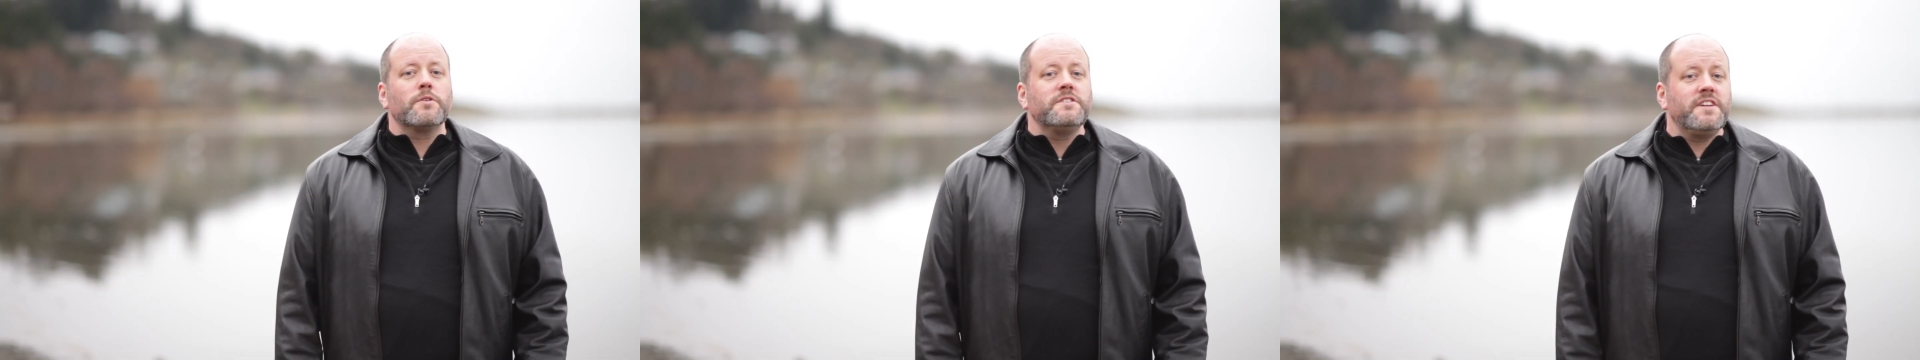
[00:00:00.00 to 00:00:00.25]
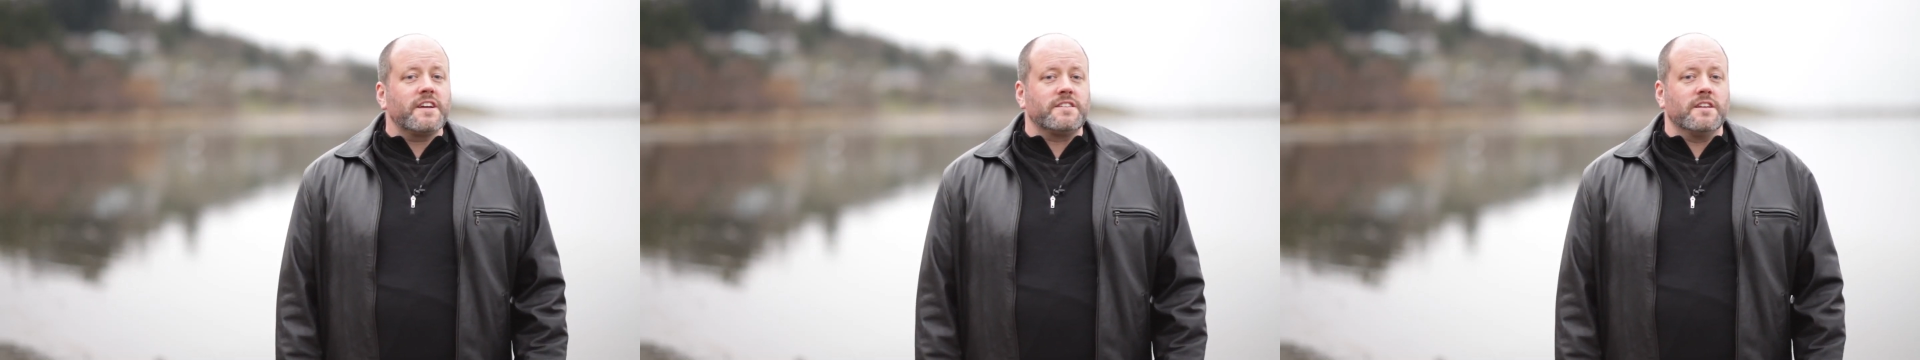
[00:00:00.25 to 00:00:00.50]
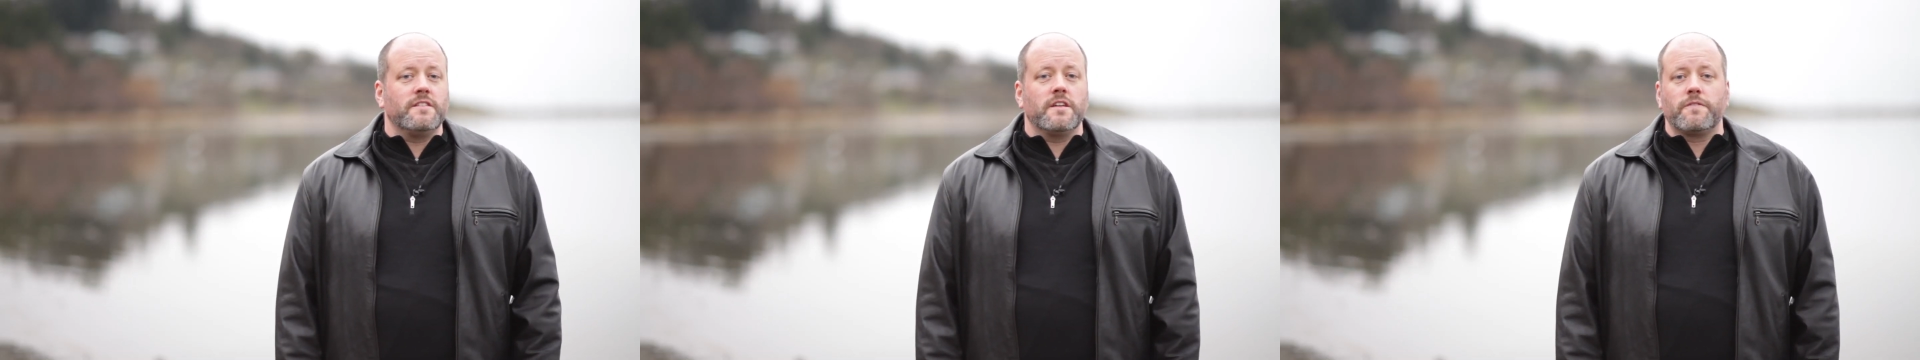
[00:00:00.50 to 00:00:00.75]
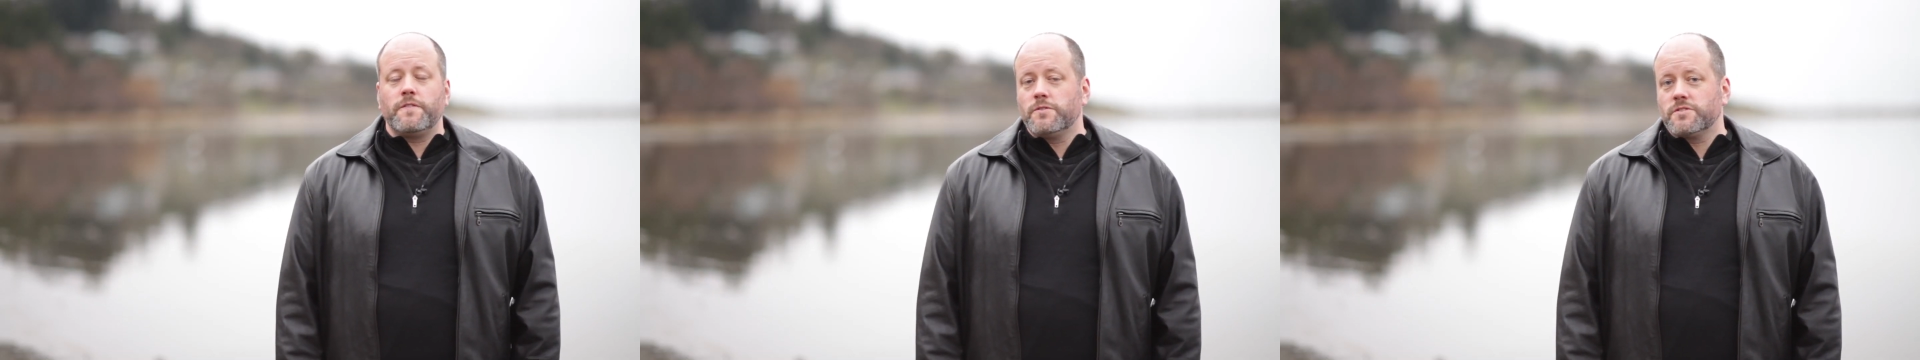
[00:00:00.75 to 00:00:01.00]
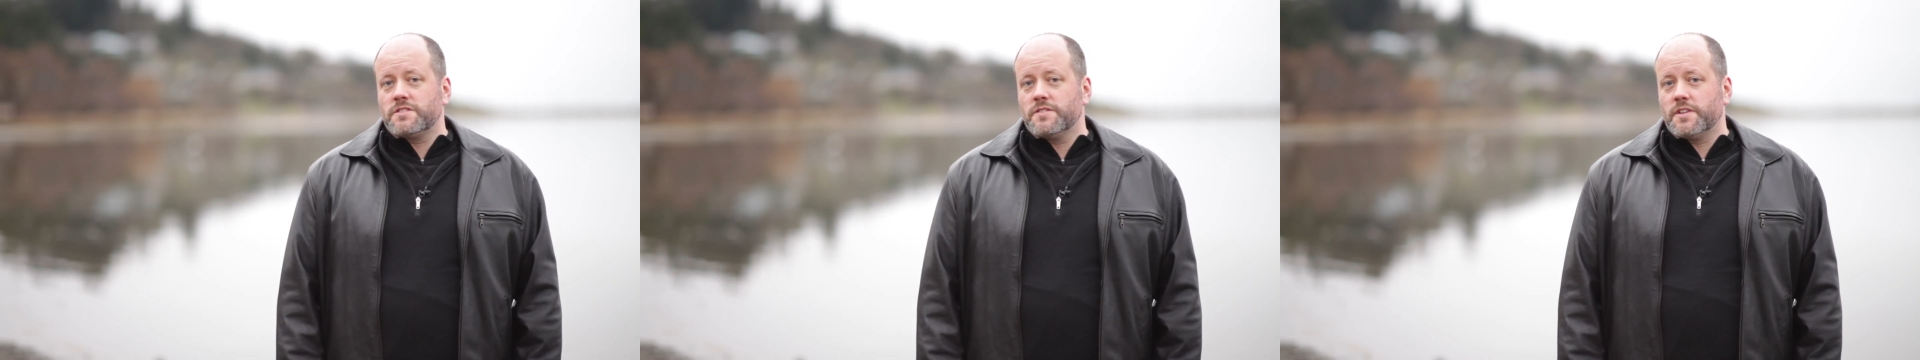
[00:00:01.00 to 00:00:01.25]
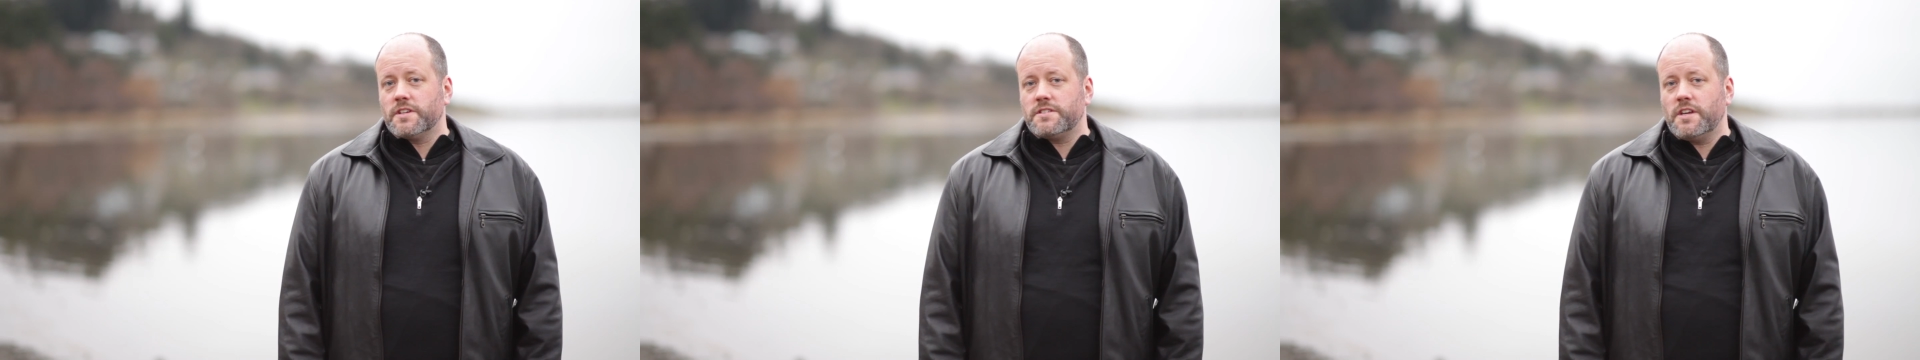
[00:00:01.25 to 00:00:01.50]
predicted that a future
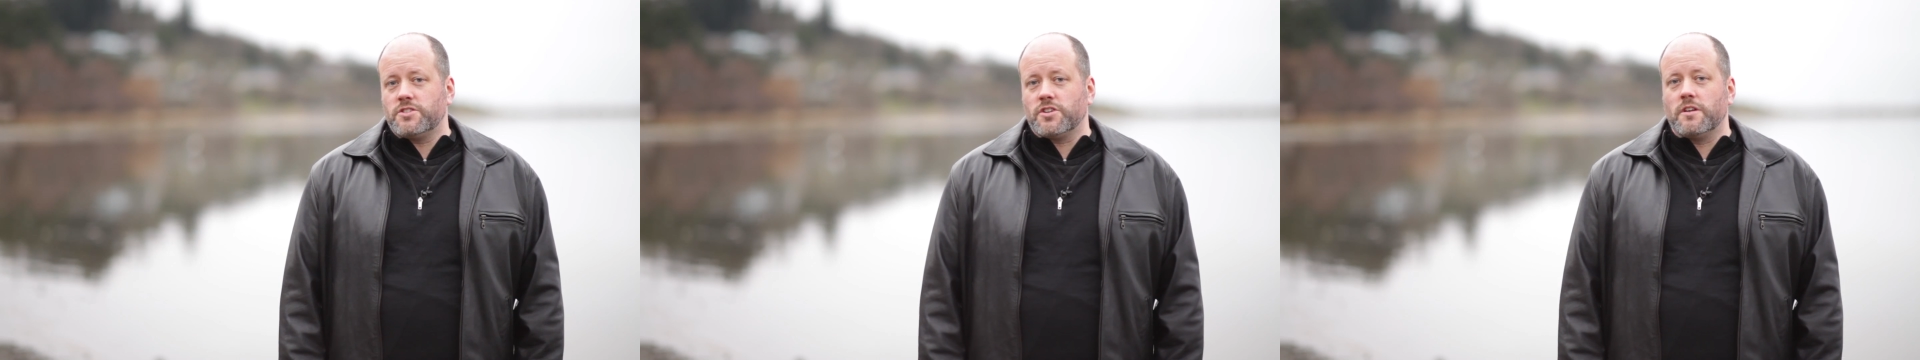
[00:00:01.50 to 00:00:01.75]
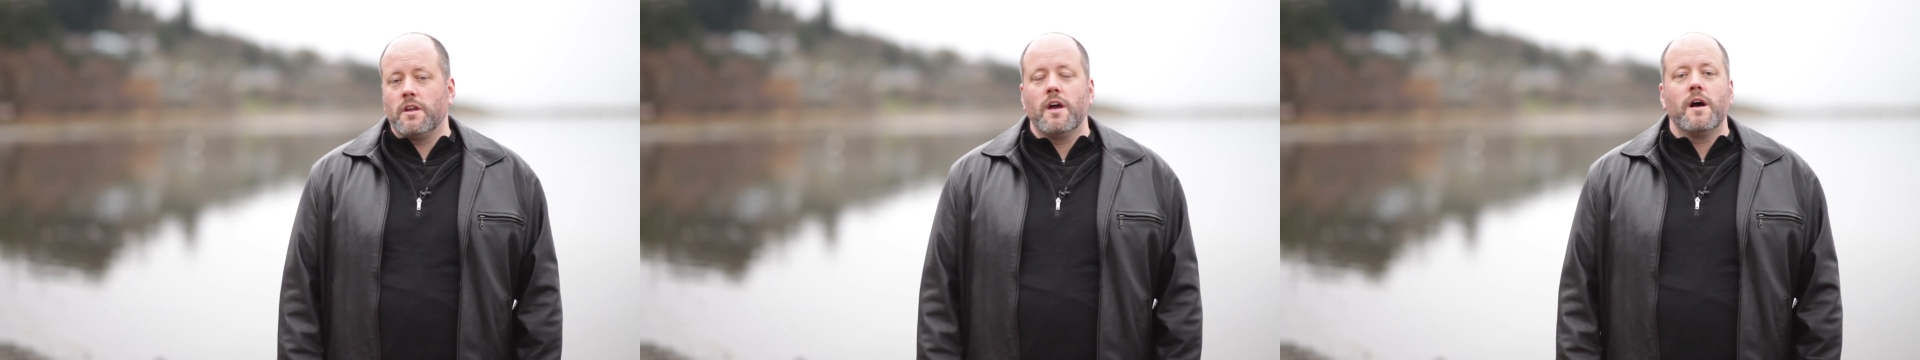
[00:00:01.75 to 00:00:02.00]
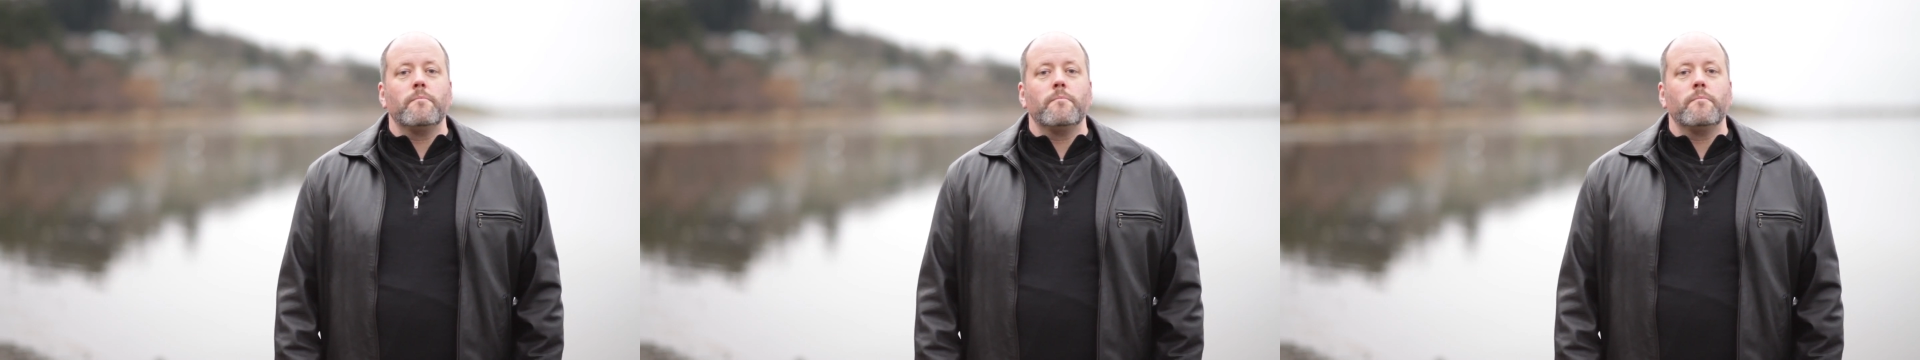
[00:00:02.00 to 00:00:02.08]
civilization